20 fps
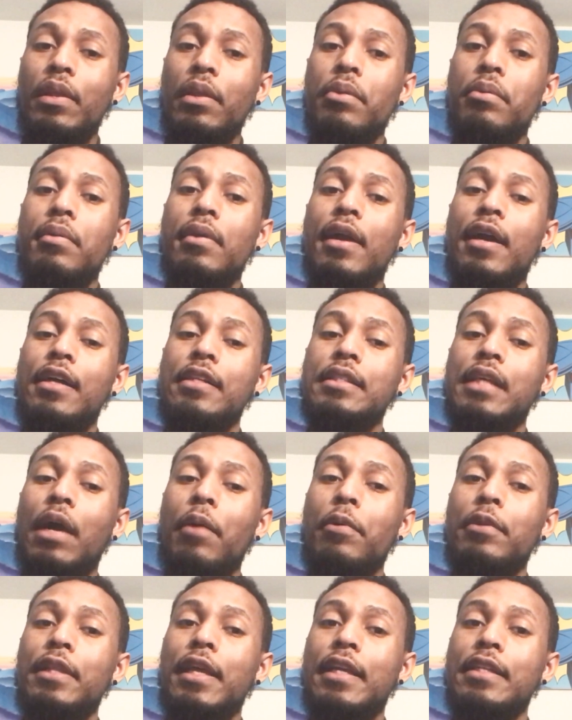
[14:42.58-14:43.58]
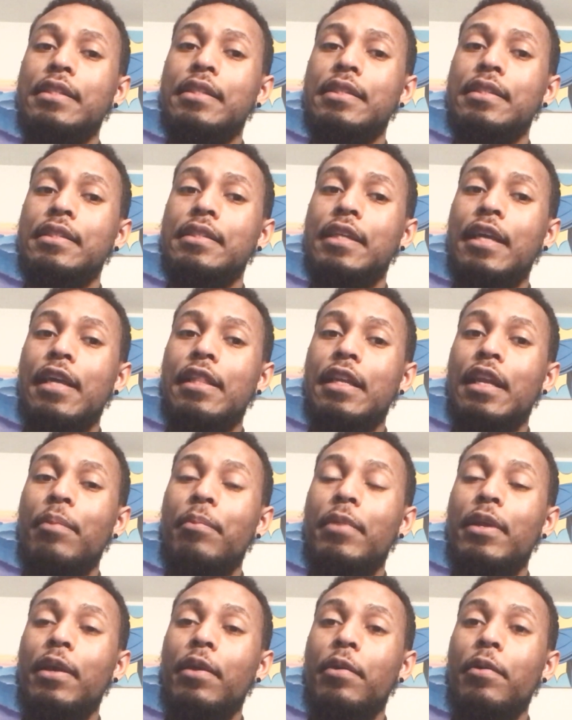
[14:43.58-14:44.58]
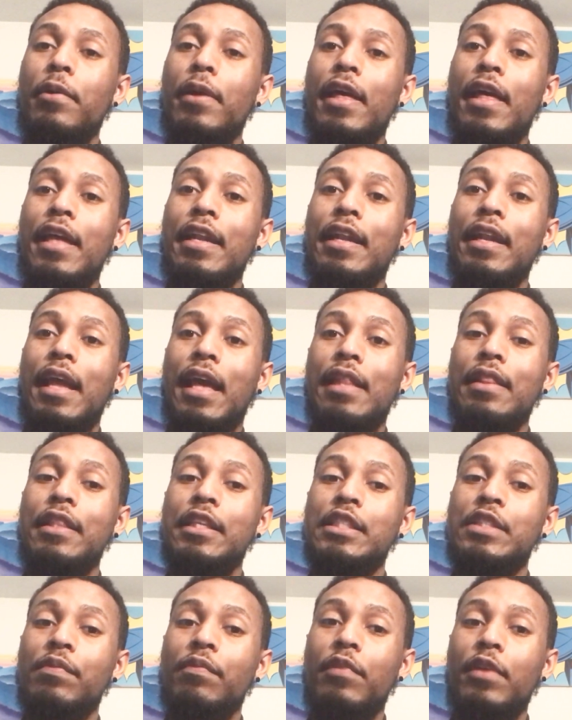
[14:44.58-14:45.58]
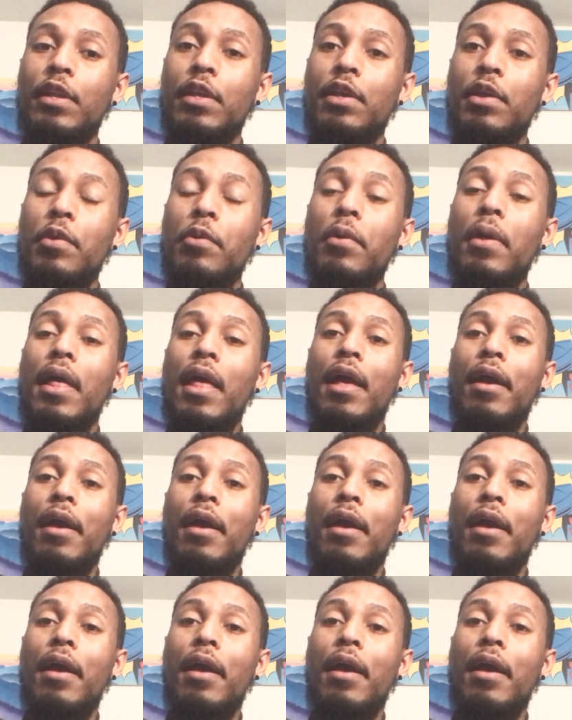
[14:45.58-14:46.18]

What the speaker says: you guys, I would like to say that I'm going to go ahead and end this video.